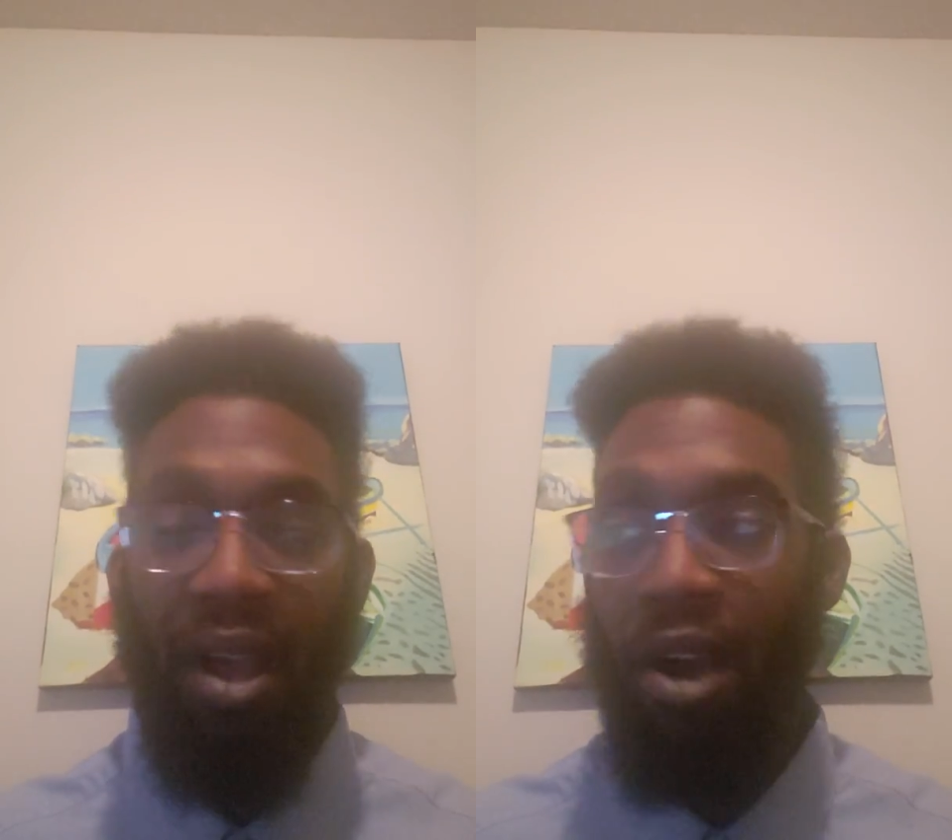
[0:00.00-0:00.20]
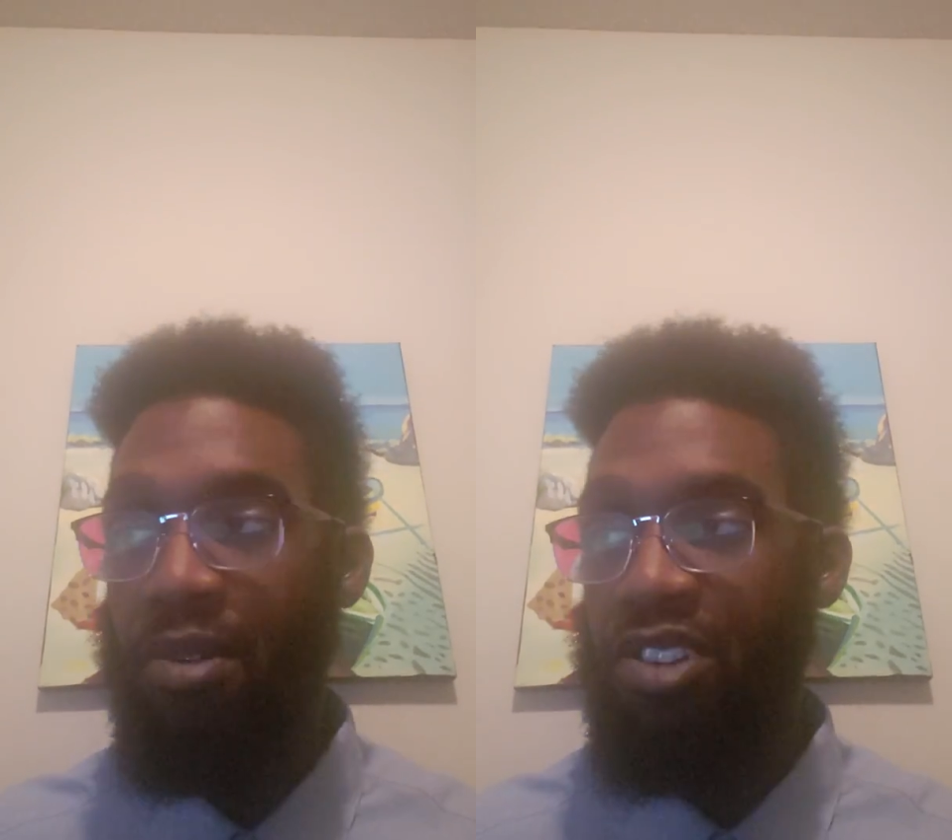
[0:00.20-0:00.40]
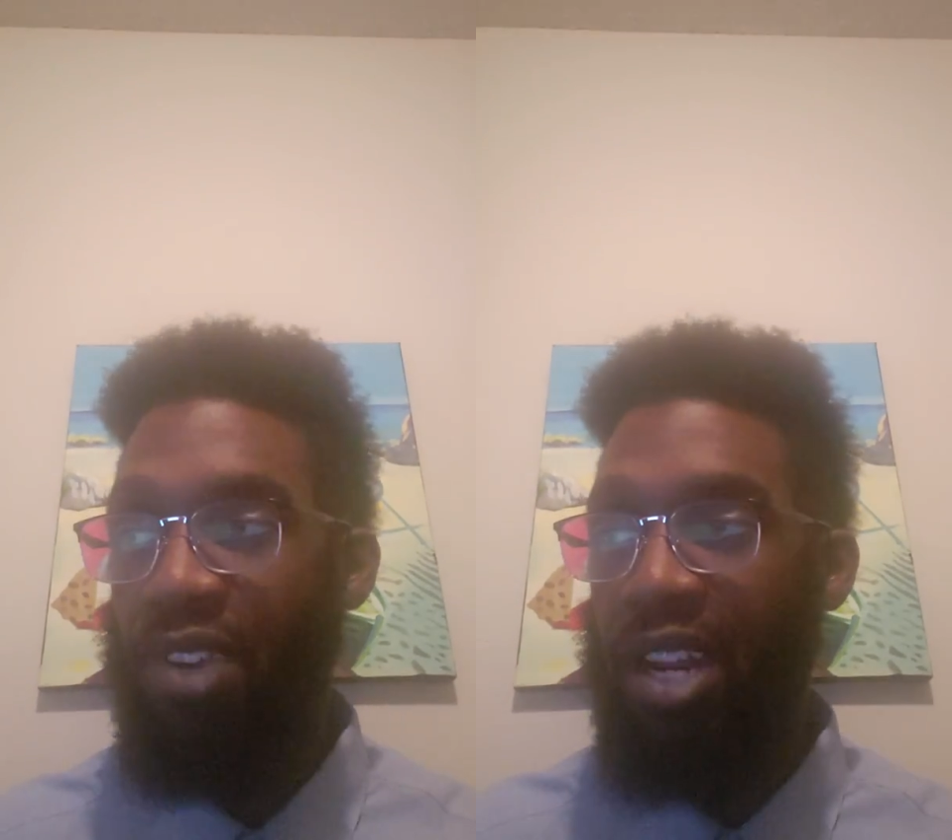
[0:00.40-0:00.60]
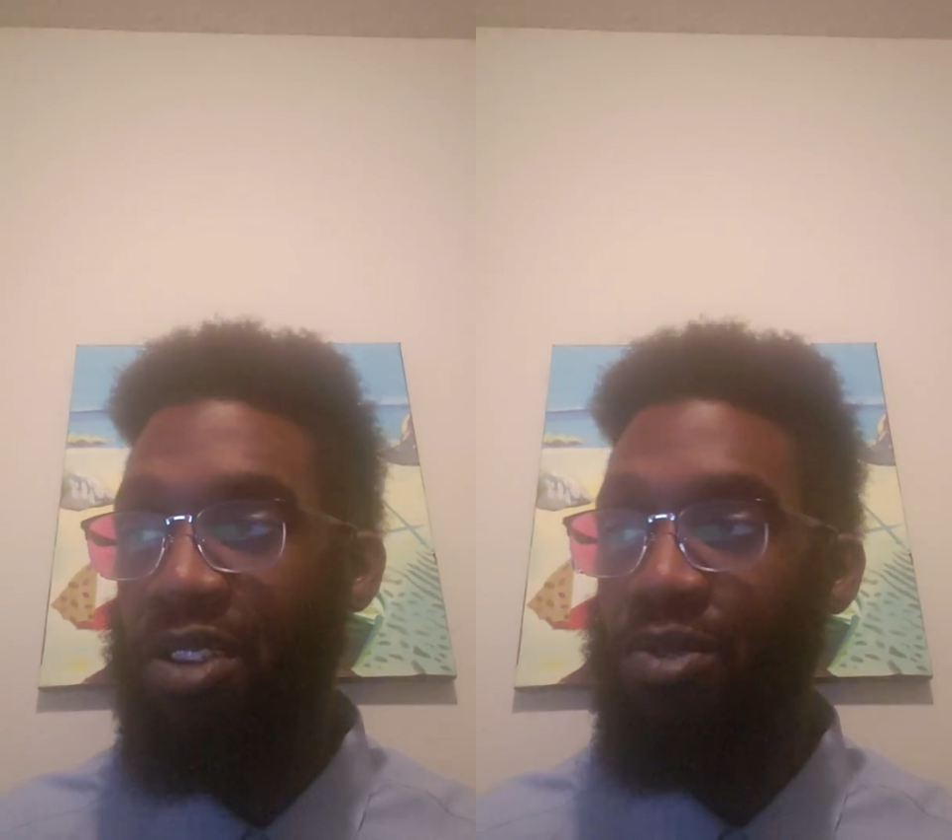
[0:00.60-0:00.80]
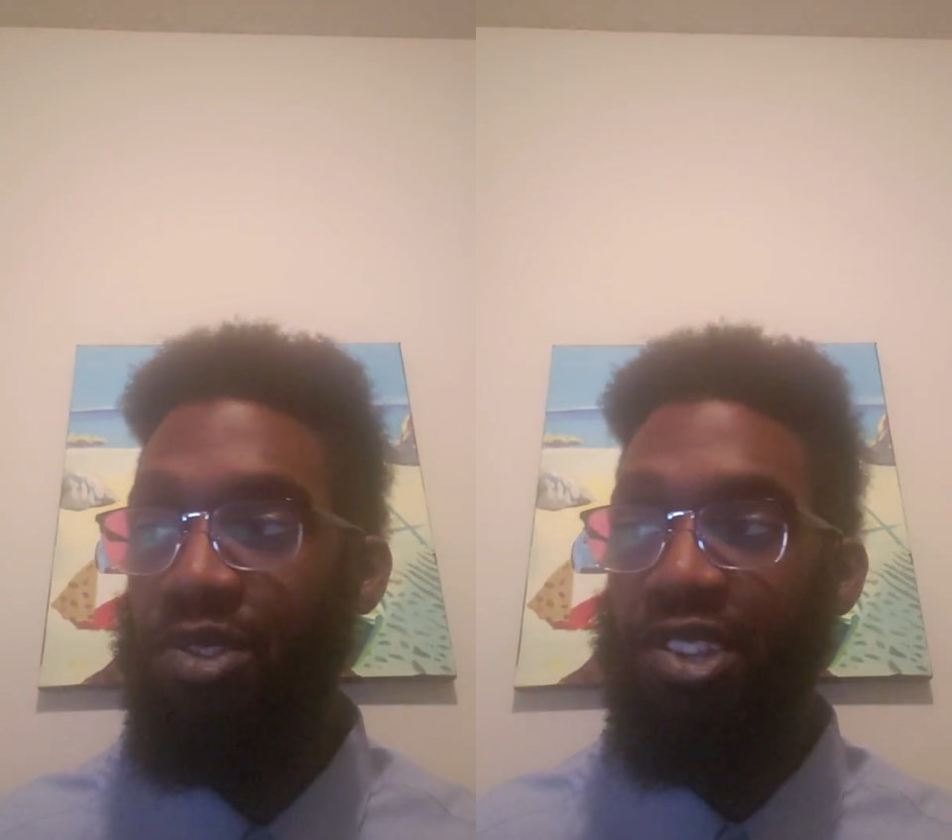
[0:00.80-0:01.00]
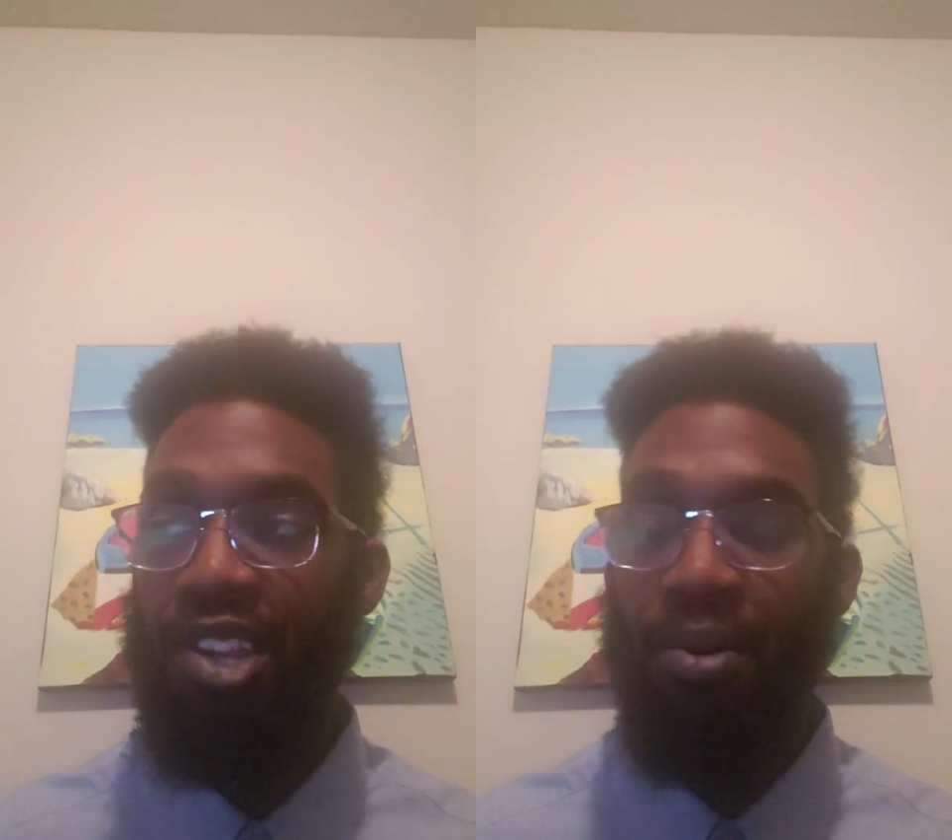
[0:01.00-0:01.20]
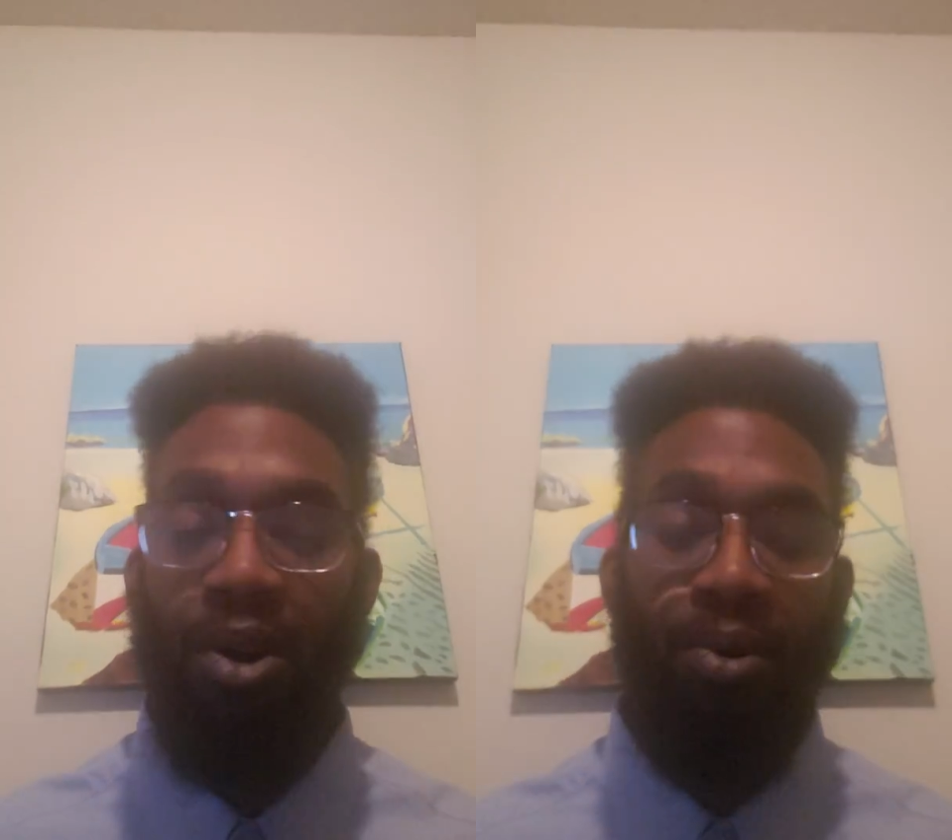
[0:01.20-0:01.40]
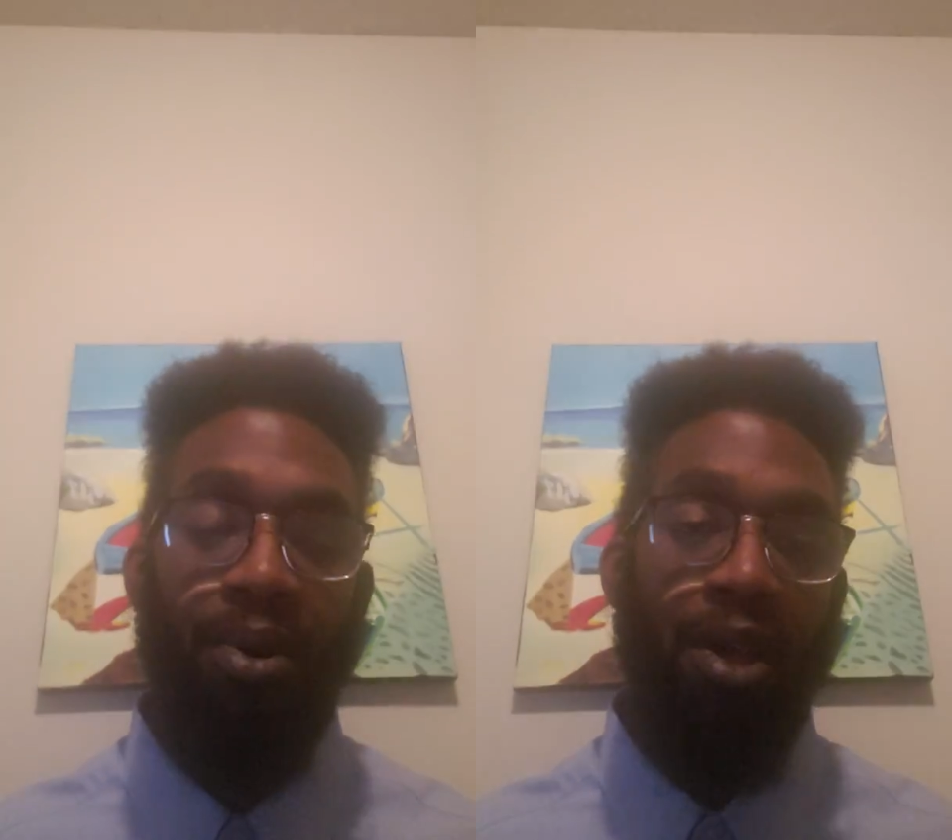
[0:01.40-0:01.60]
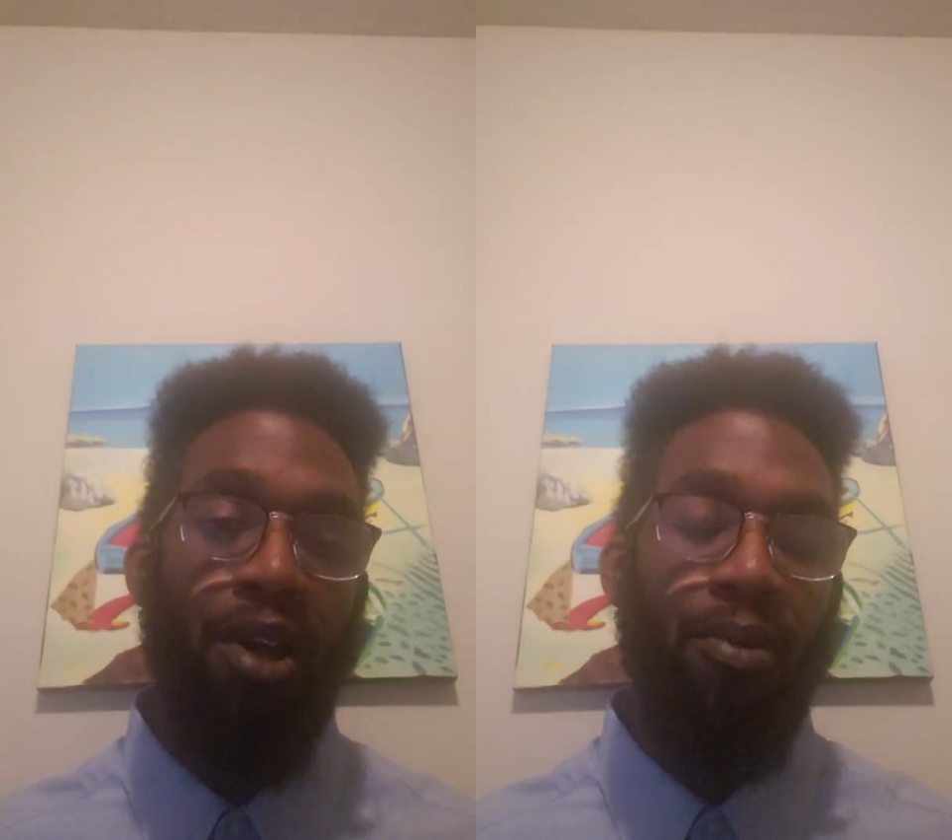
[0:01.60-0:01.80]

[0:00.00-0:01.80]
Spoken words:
I always try to use 0